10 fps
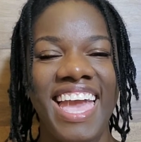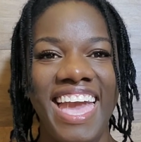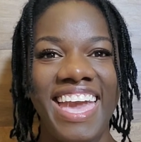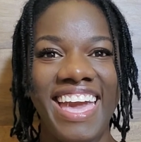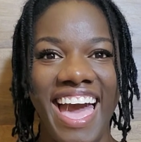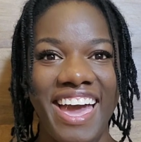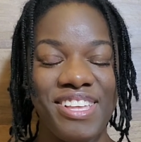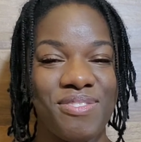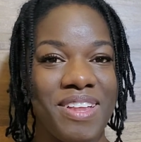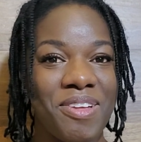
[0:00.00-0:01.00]
Hey
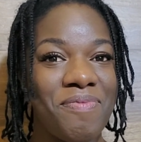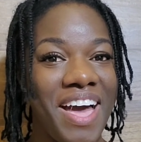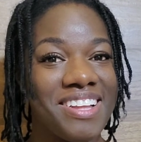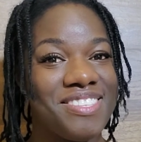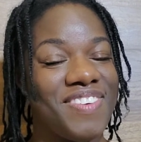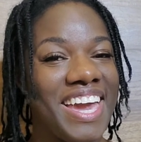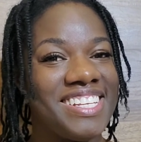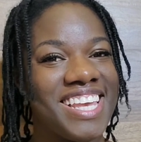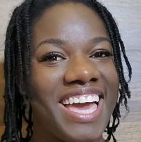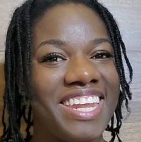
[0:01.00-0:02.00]
guys, welcome back to my
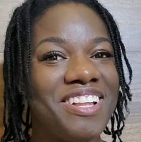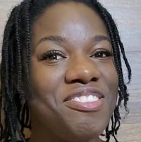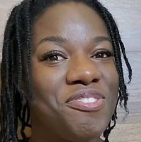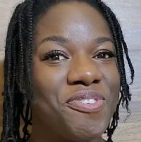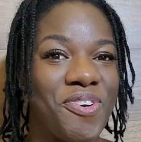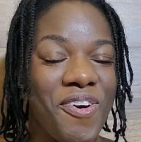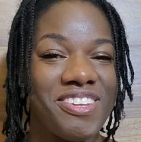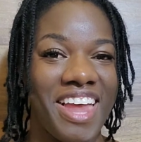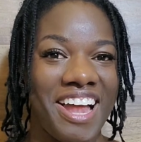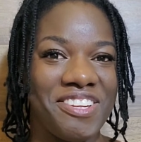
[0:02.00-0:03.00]
channel, New Growth
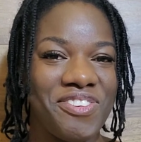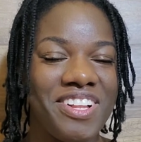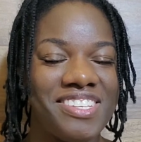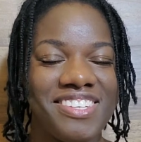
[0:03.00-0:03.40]
Natural.